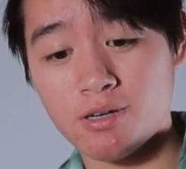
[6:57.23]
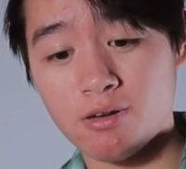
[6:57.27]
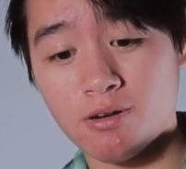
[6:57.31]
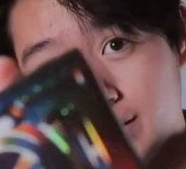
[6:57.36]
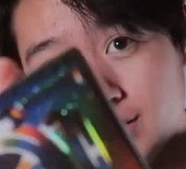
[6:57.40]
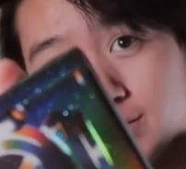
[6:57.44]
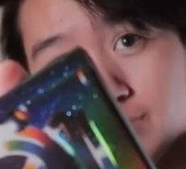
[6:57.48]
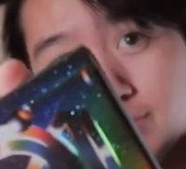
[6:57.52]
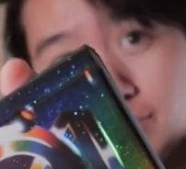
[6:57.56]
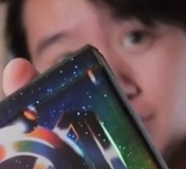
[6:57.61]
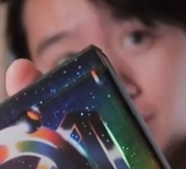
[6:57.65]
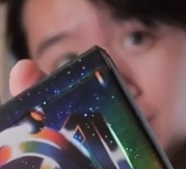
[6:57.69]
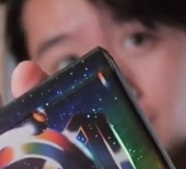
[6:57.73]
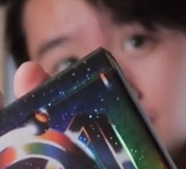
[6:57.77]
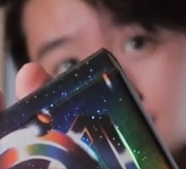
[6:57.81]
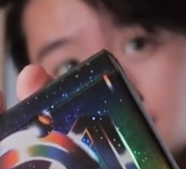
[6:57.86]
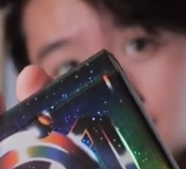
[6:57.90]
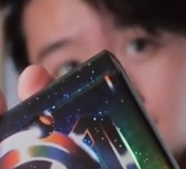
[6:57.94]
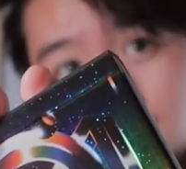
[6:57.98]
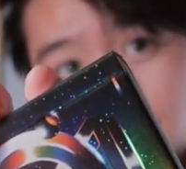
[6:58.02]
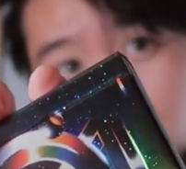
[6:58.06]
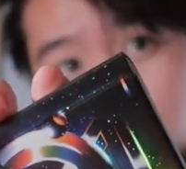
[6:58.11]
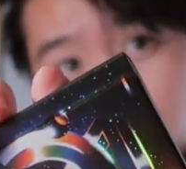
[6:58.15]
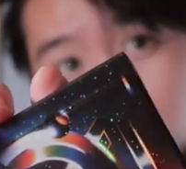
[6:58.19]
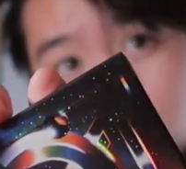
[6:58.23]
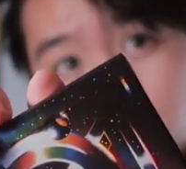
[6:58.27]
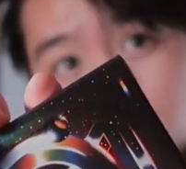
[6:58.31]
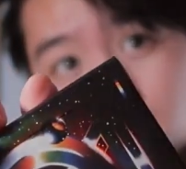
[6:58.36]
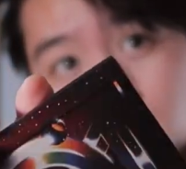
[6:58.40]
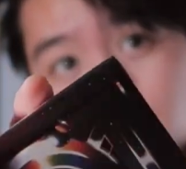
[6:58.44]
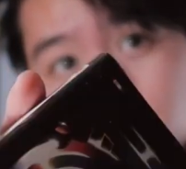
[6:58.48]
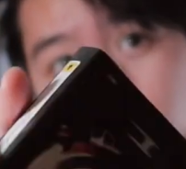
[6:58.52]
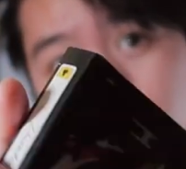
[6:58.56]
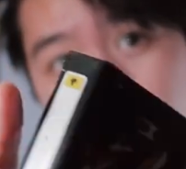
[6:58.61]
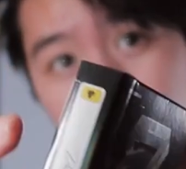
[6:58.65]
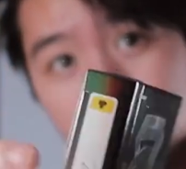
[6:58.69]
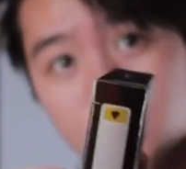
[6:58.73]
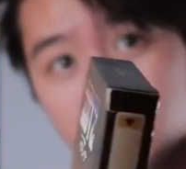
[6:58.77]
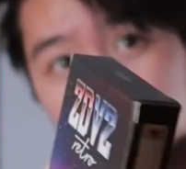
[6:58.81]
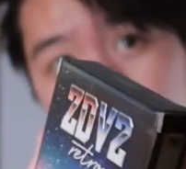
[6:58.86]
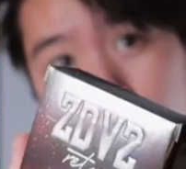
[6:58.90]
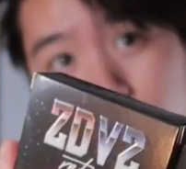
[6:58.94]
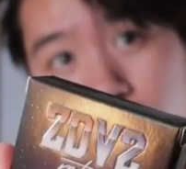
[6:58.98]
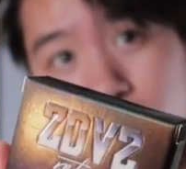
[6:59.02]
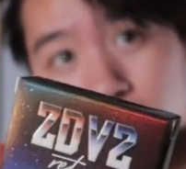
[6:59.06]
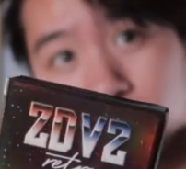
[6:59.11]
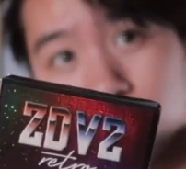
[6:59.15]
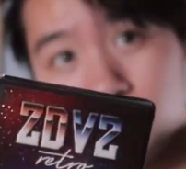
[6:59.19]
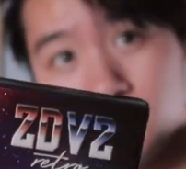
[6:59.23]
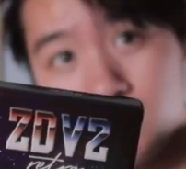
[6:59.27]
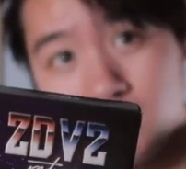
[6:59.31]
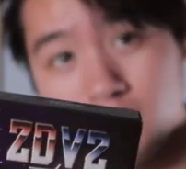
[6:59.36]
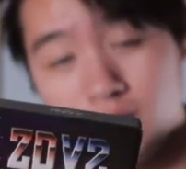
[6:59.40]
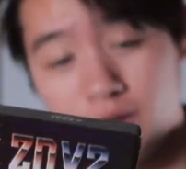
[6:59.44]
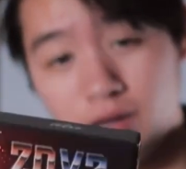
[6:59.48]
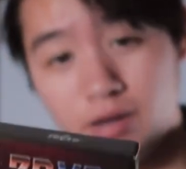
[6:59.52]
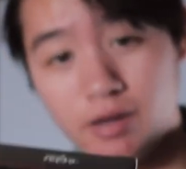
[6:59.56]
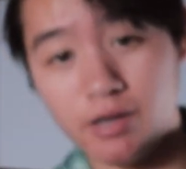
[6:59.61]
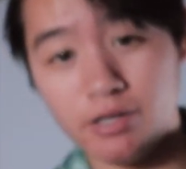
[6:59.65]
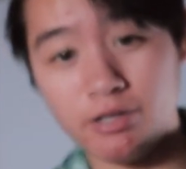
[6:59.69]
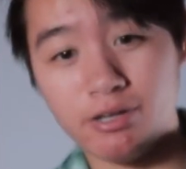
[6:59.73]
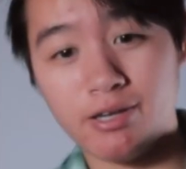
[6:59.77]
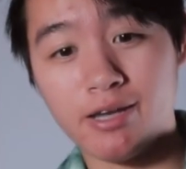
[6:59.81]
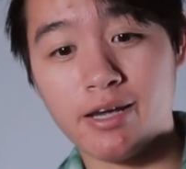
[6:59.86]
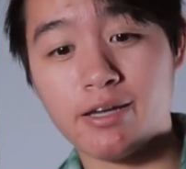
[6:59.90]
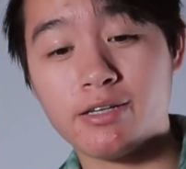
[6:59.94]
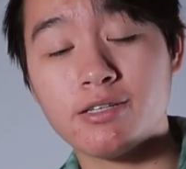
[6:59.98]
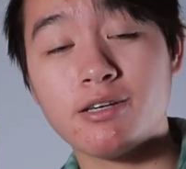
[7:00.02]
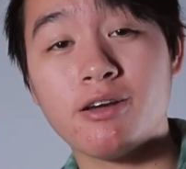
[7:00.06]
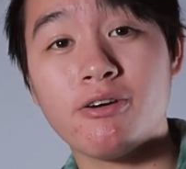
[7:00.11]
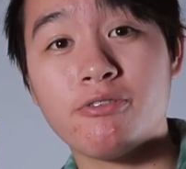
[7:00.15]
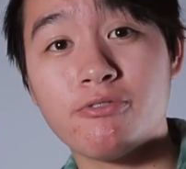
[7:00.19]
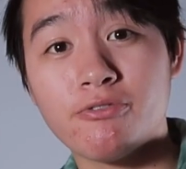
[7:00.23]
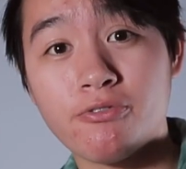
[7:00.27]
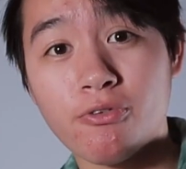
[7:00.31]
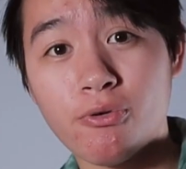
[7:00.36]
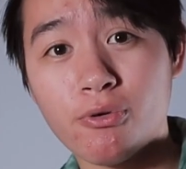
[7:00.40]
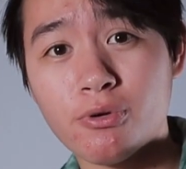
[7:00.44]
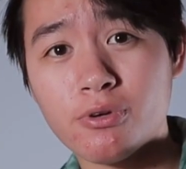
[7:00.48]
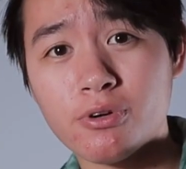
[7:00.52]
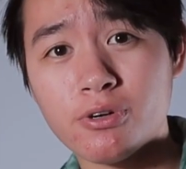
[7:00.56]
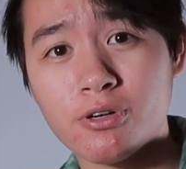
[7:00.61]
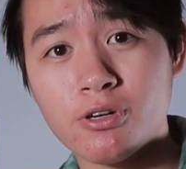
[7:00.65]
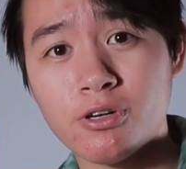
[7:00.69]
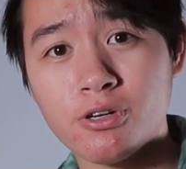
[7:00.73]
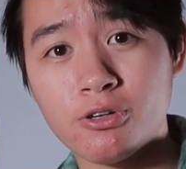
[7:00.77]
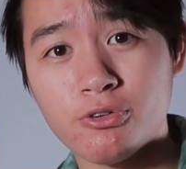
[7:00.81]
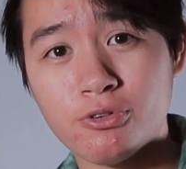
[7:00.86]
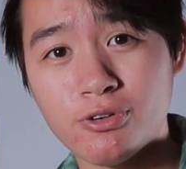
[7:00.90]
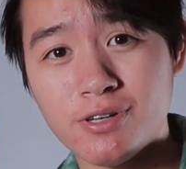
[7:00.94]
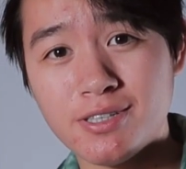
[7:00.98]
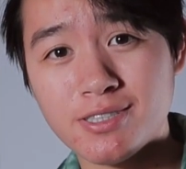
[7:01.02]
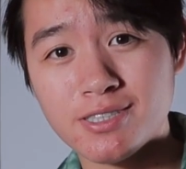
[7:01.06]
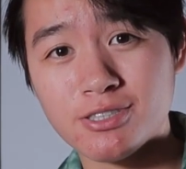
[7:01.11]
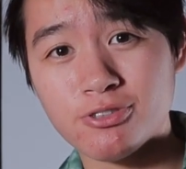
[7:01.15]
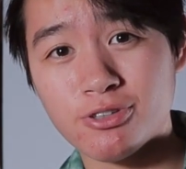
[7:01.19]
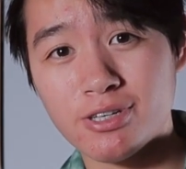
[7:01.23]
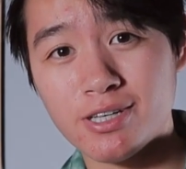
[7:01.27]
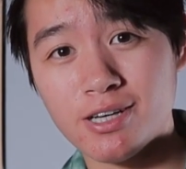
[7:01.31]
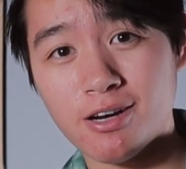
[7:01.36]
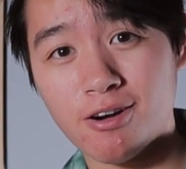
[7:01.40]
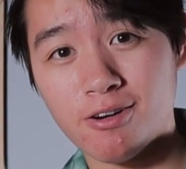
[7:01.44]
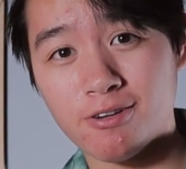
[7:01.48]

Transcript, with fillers: This is a really nice box and you get four green screen